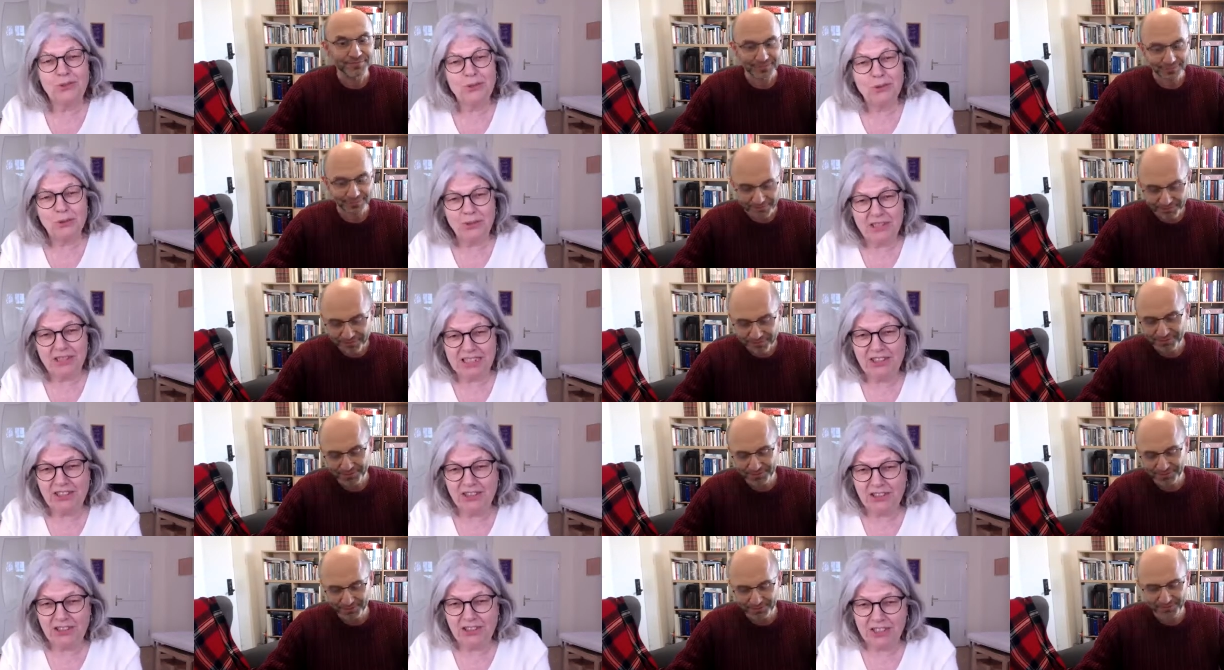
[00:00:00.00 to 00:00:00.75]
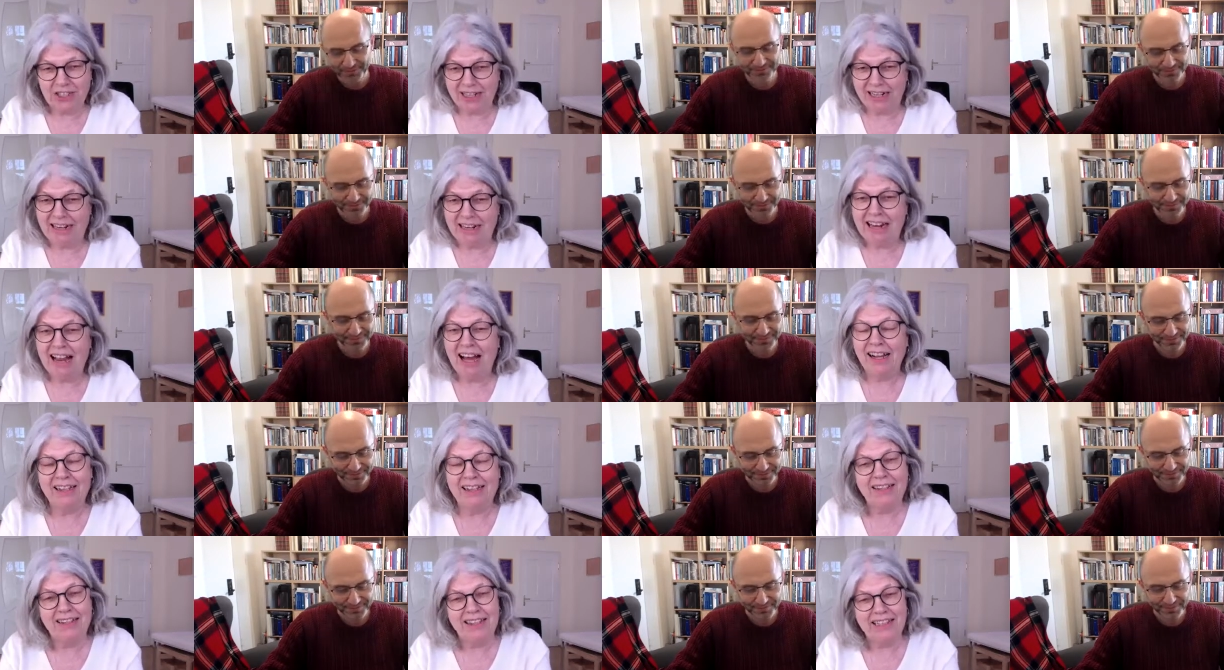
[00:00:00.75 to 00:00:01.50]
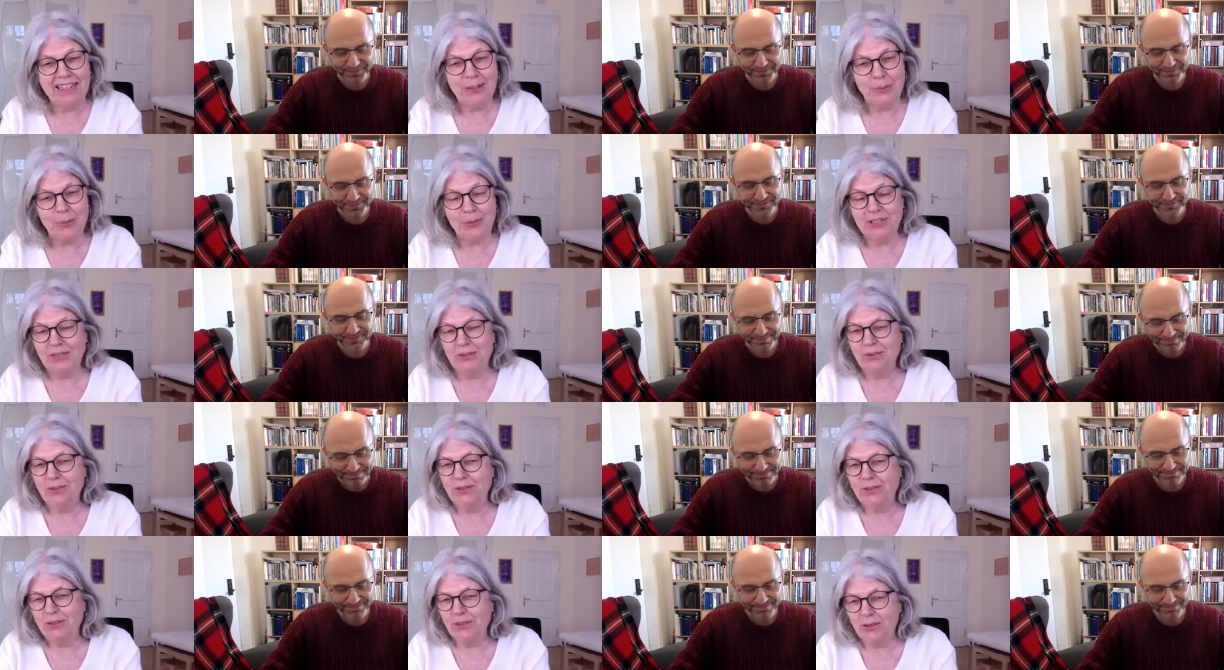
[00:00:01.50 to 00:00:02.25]
Speaker 1: no danger. Luckily, we
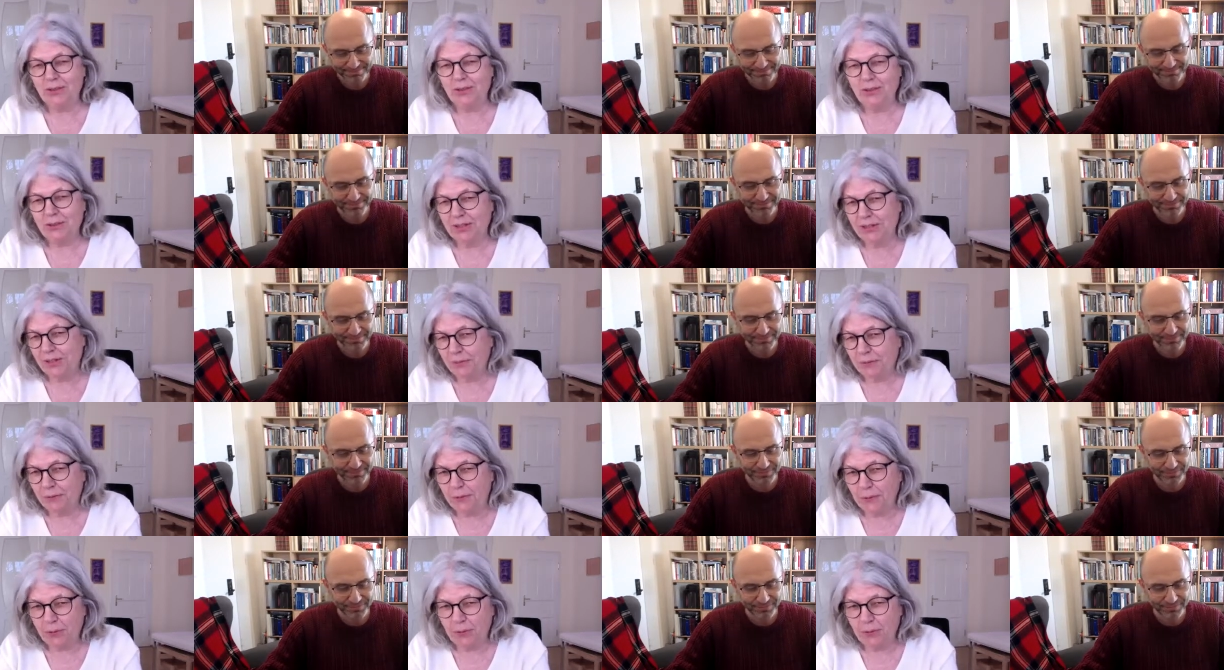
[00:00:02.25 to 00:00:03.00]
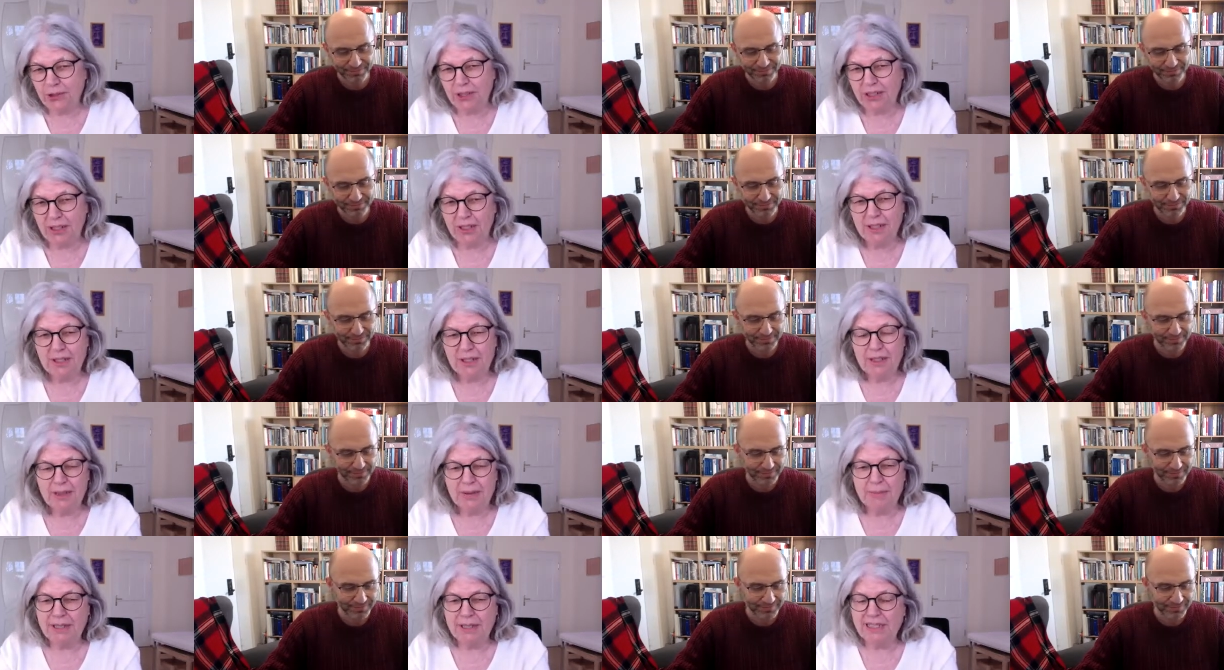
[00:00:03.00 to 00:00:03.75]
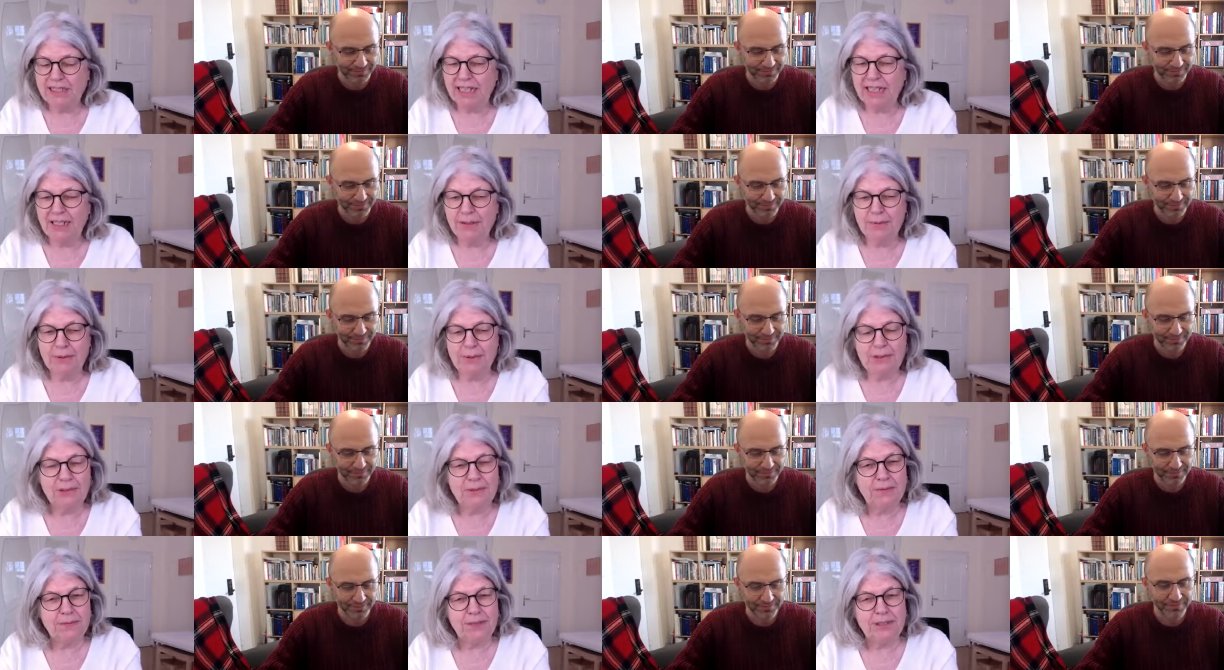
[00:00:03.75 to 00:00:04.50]
don't know in the future, but I
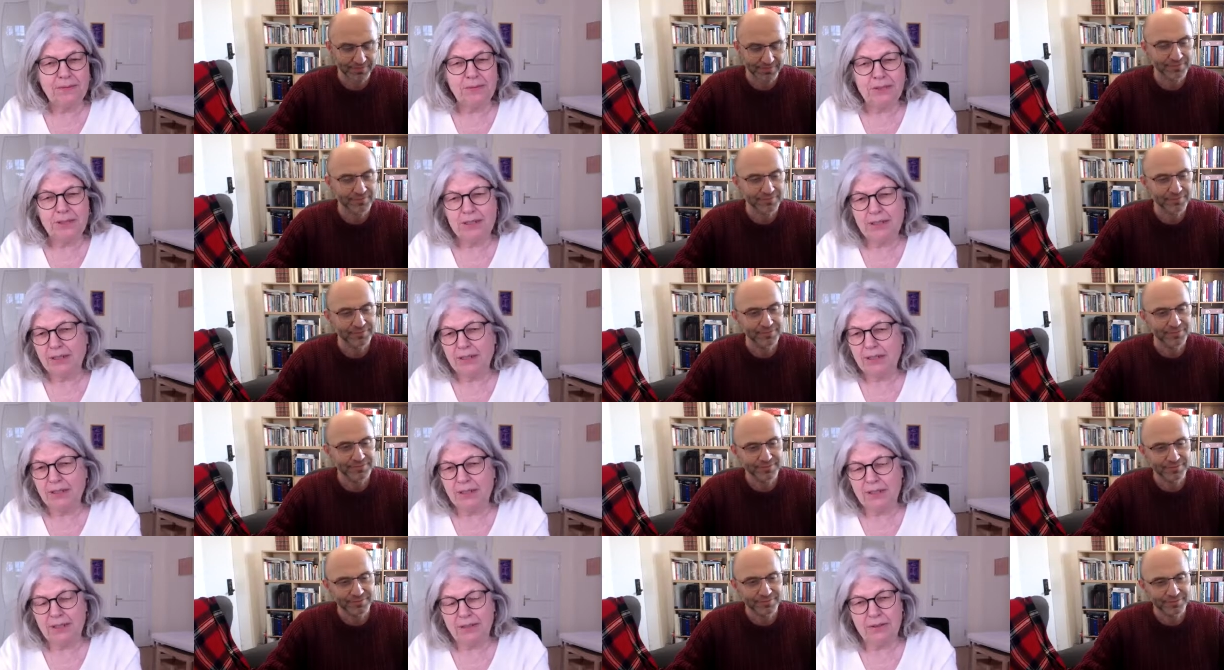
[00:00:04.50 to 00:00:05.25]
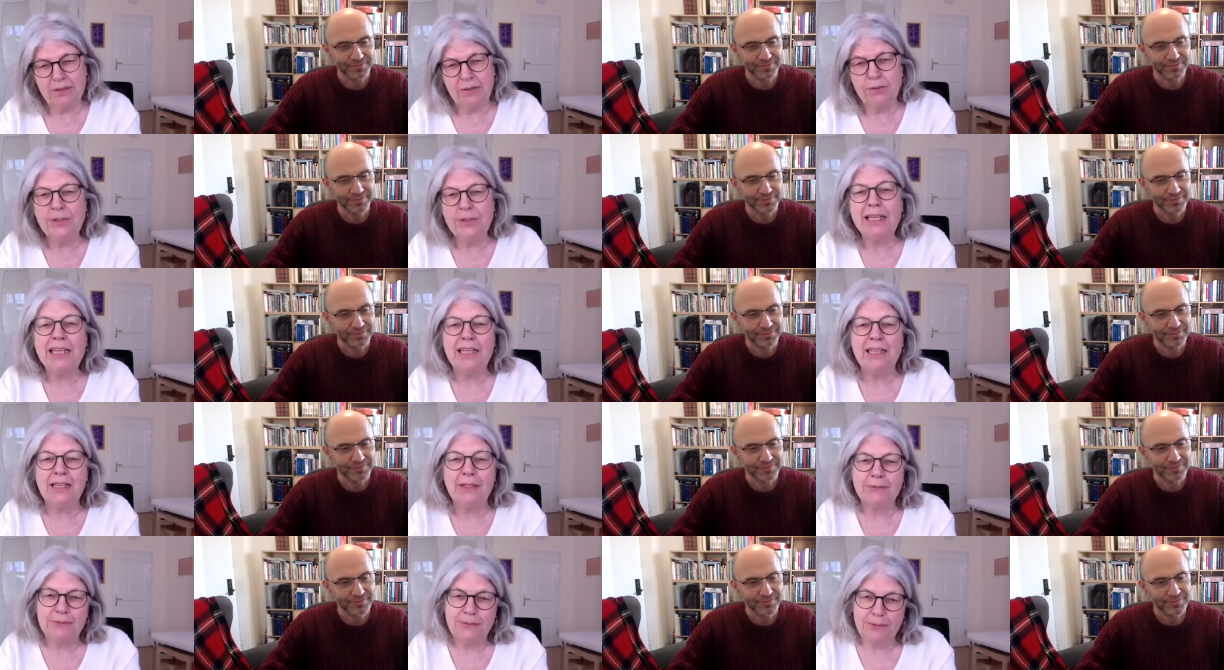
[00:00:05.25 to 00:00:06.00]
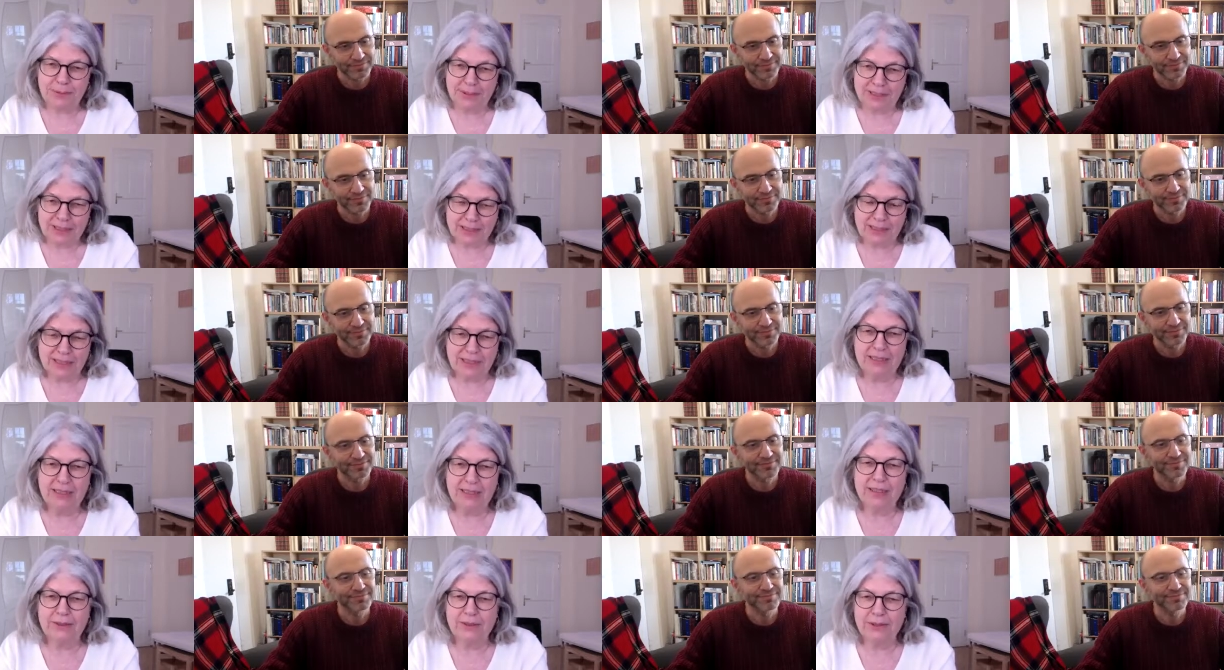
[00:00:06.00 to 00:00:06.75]
was very uh, relieved when
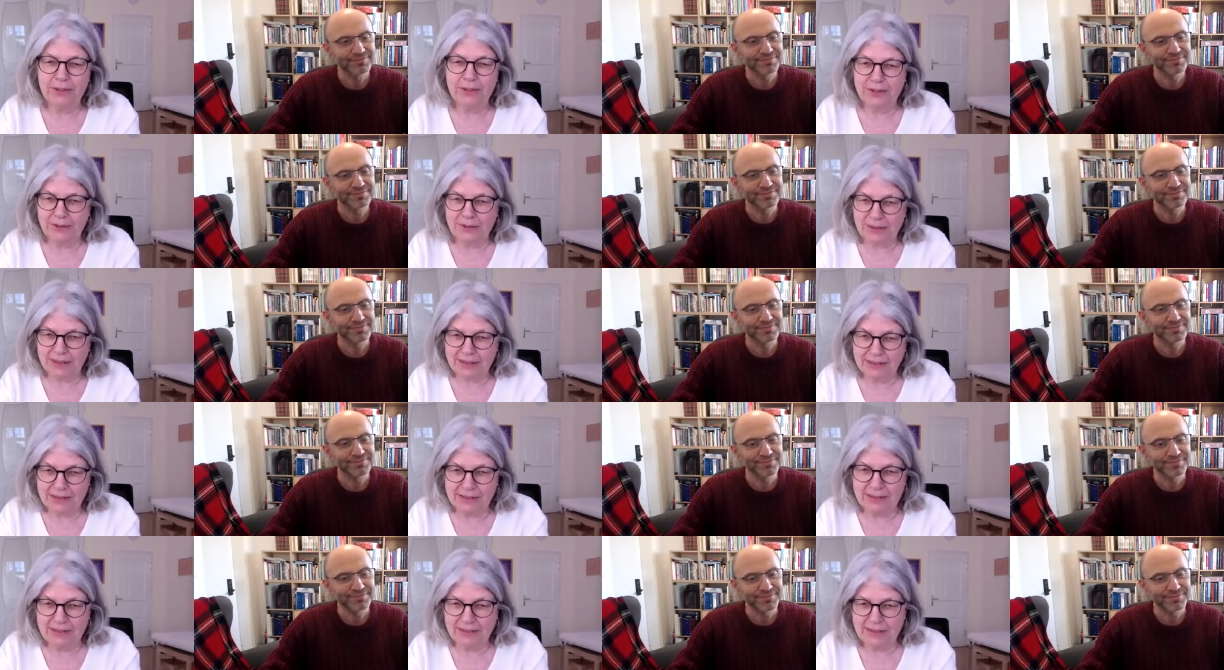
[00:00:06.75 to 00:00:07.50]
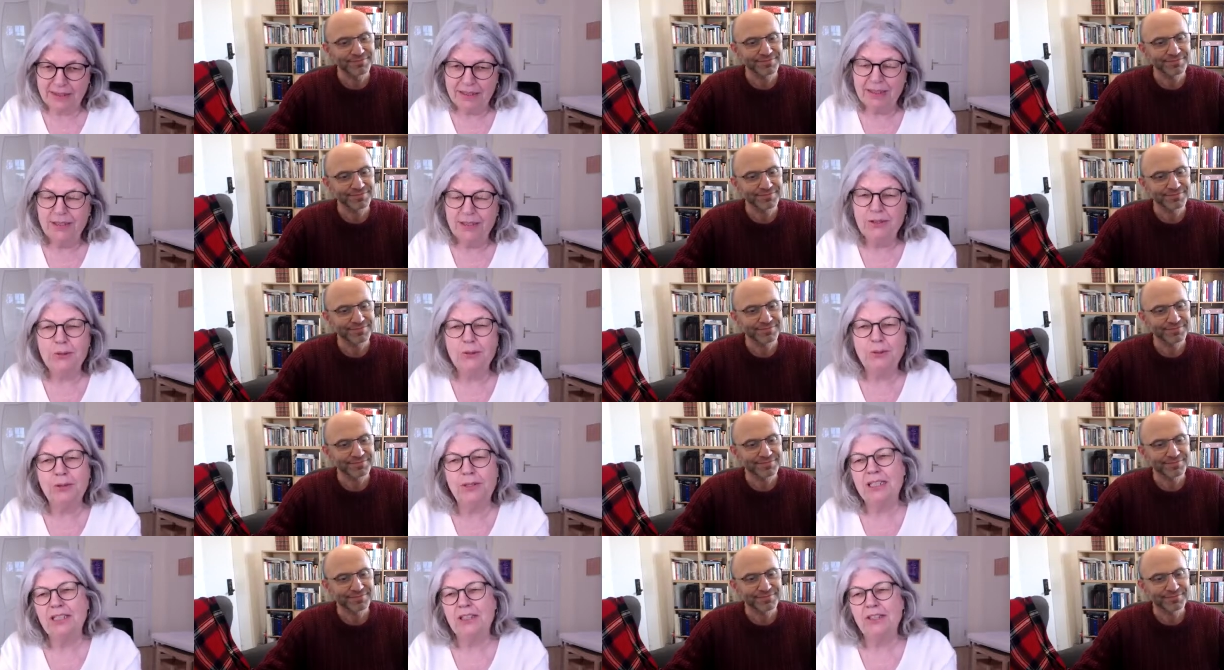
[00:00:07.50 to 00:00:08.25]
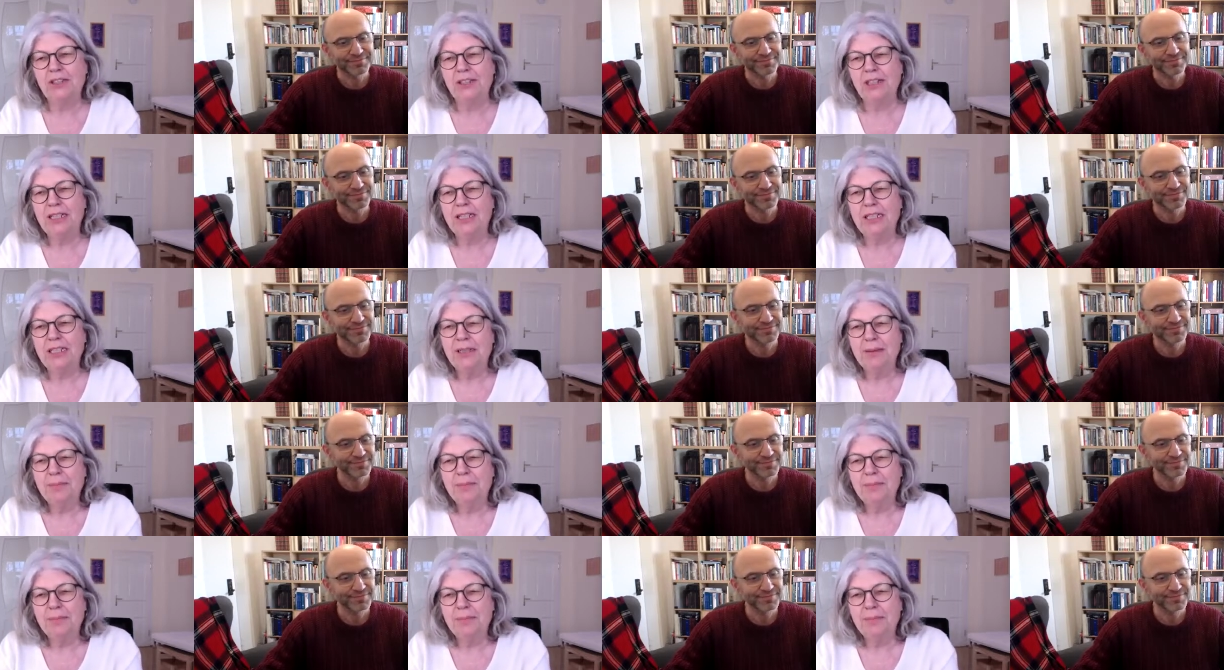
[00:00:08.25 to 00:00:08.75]
I heard this is no danger.